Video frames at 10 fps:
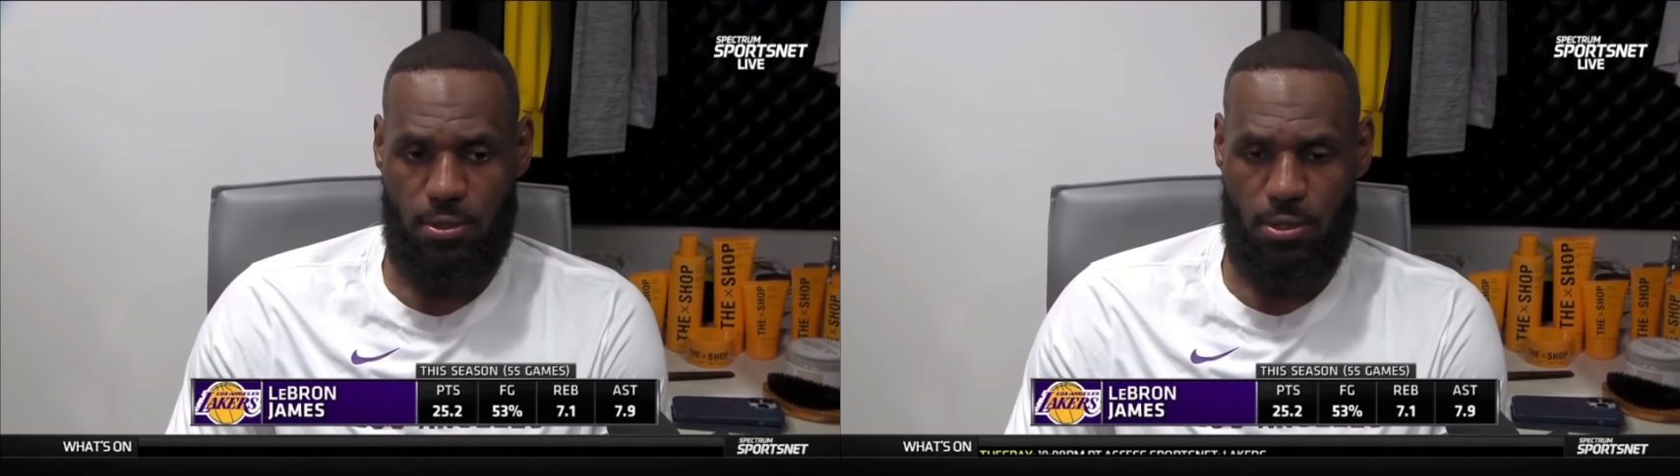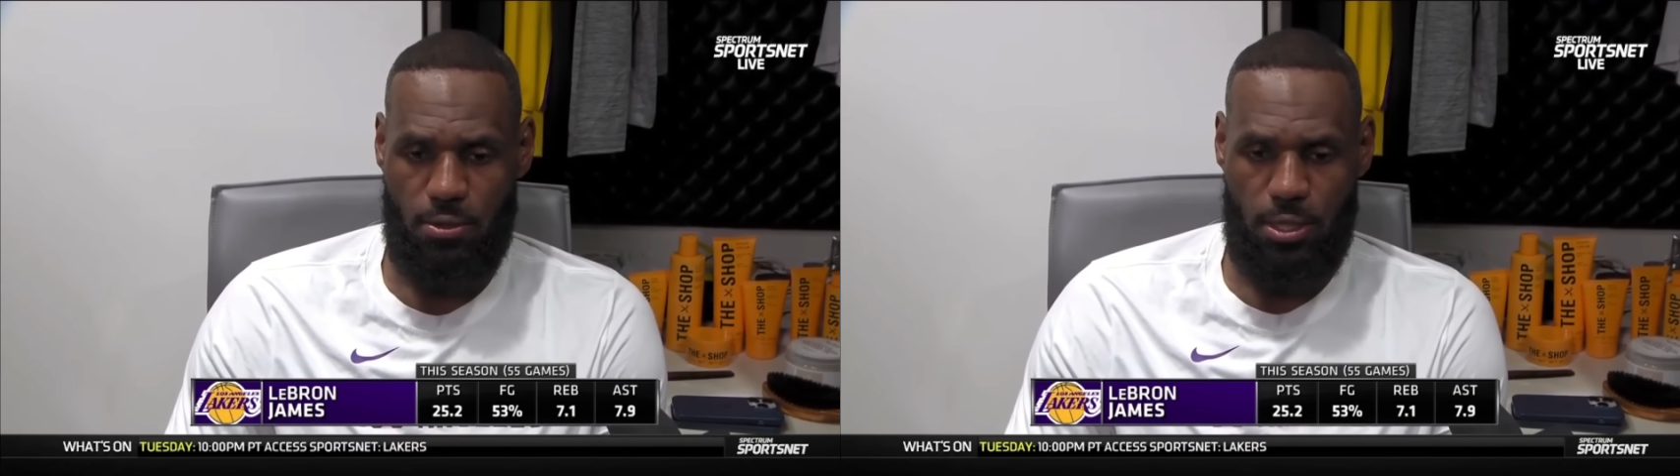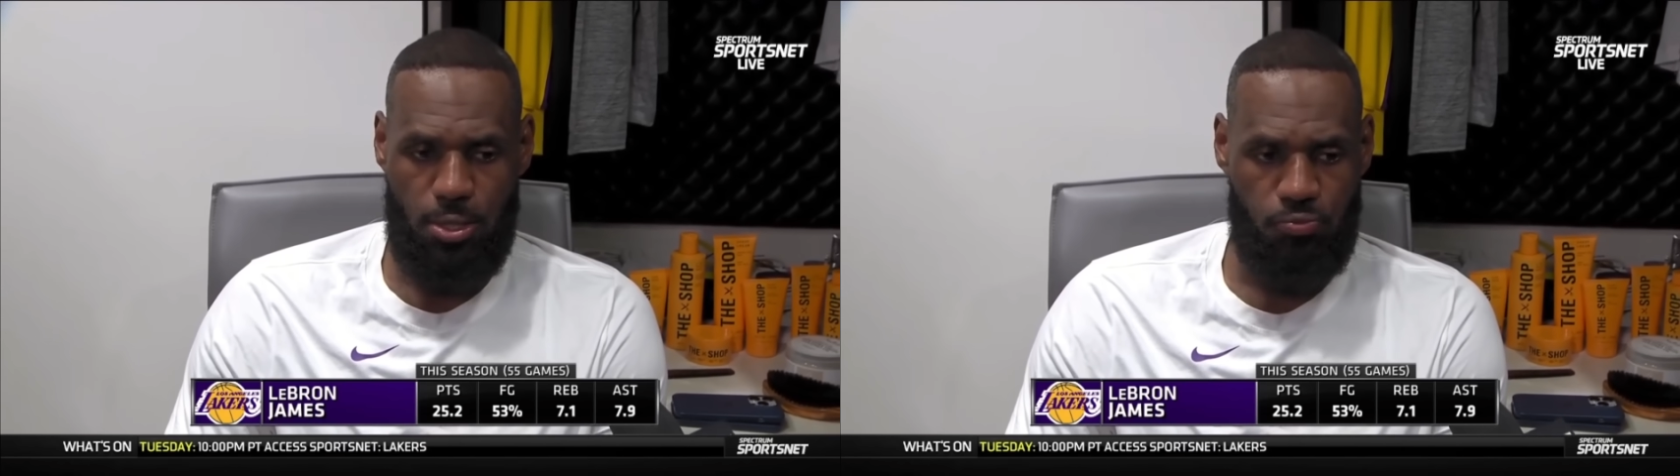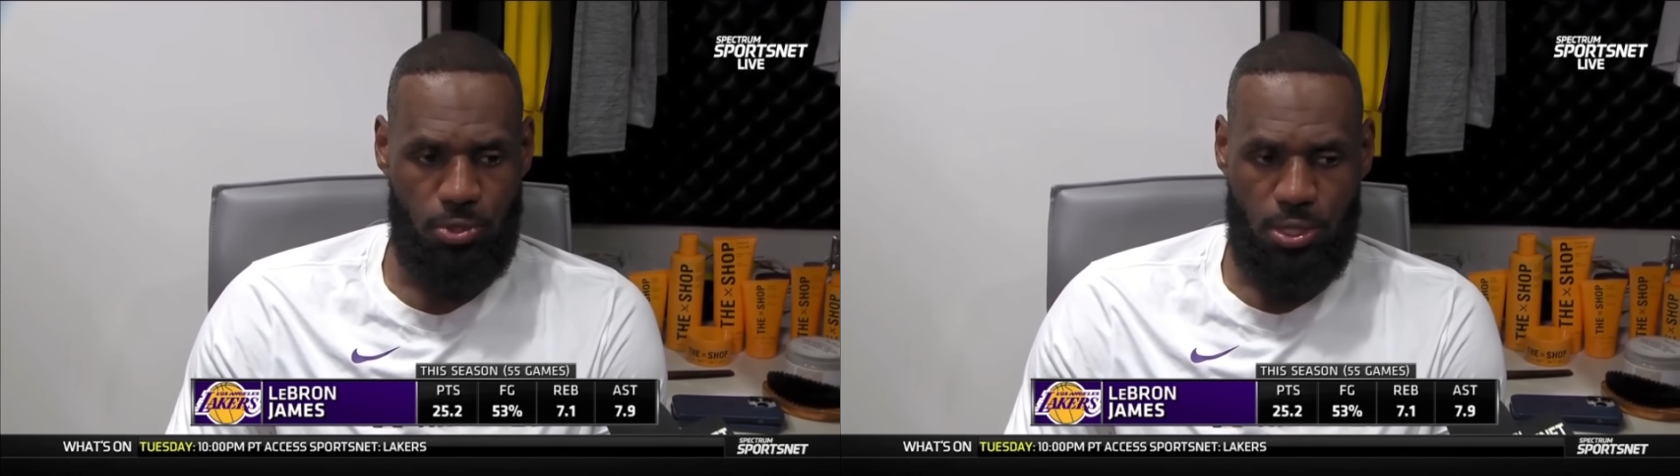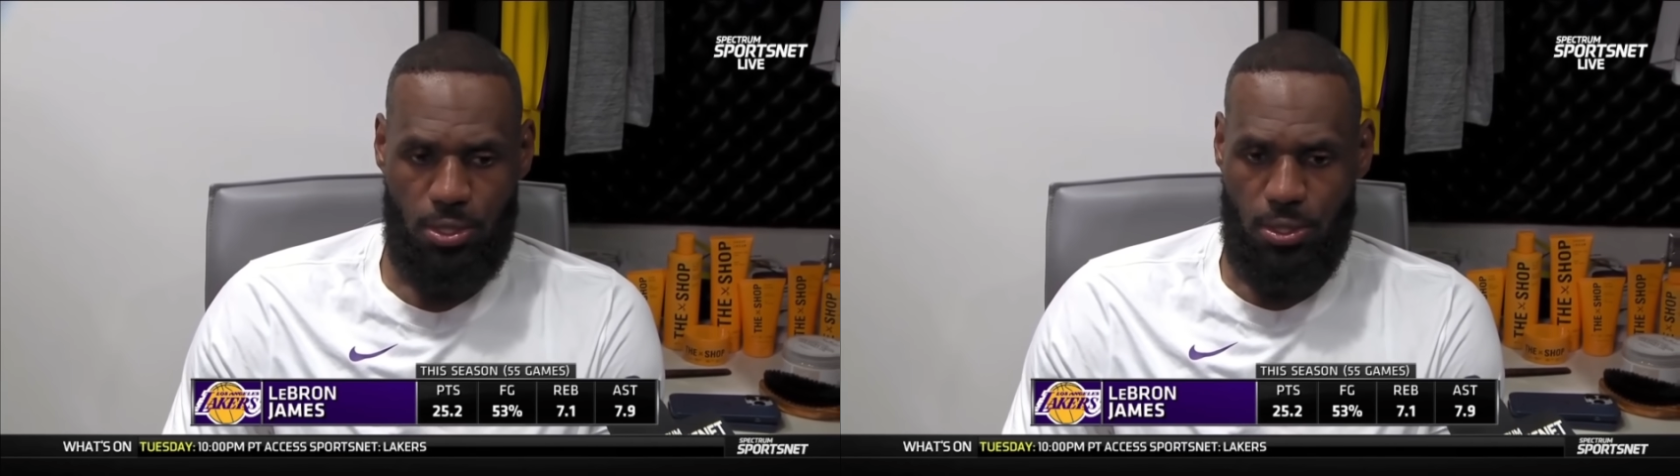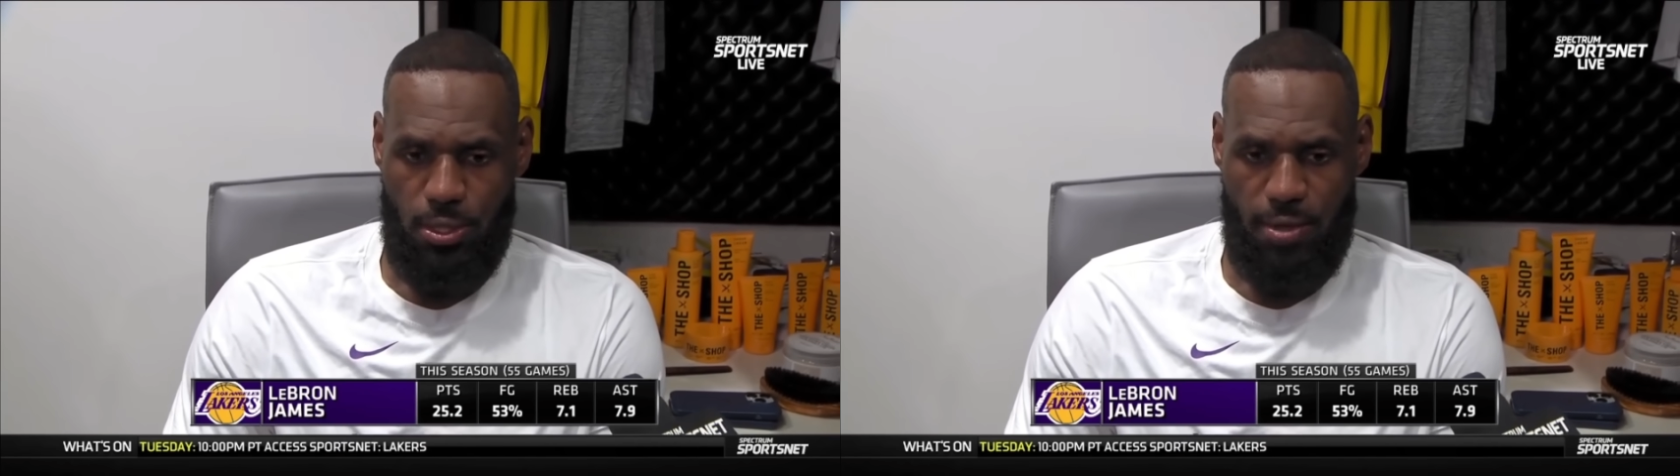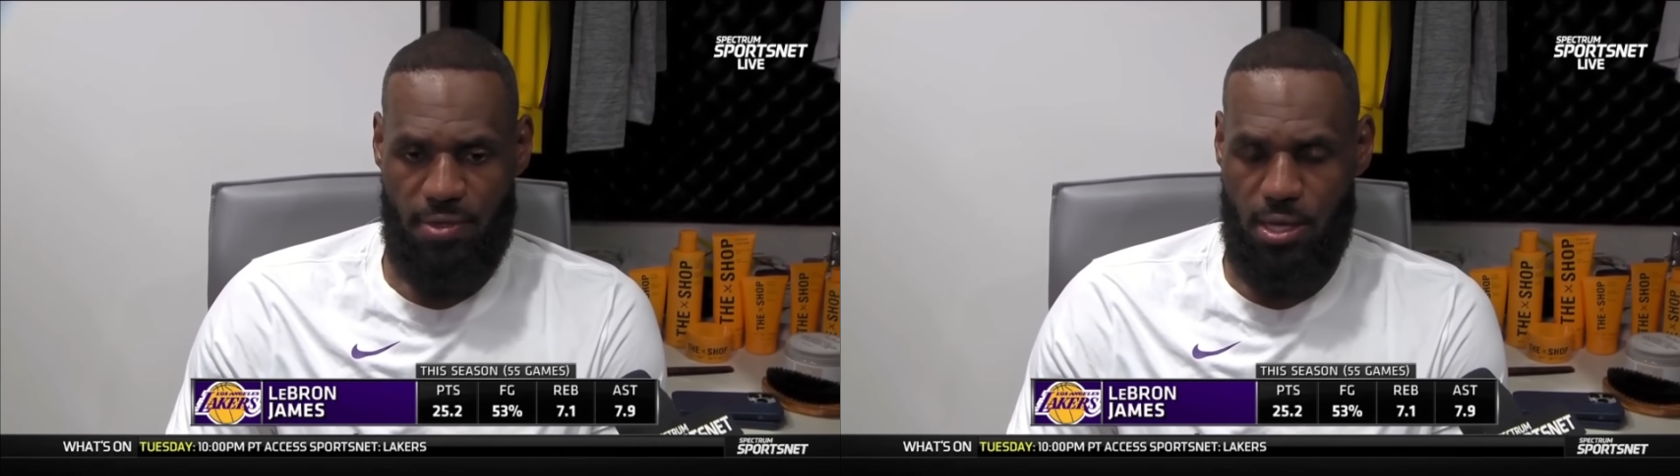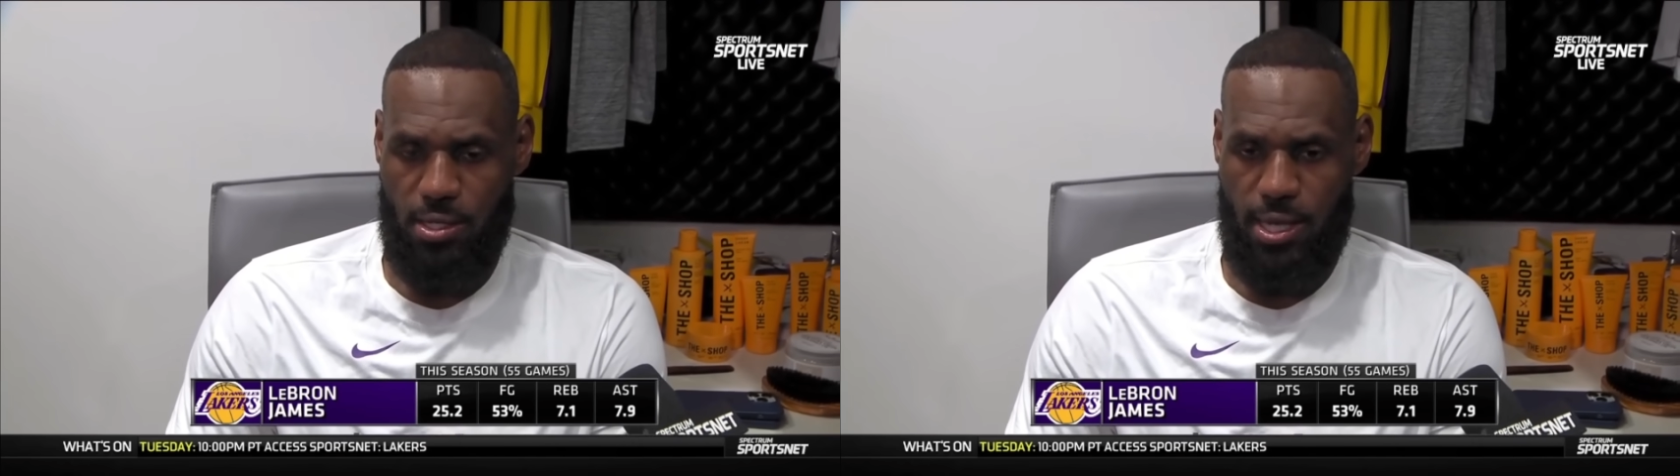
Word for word: You know, um, he have that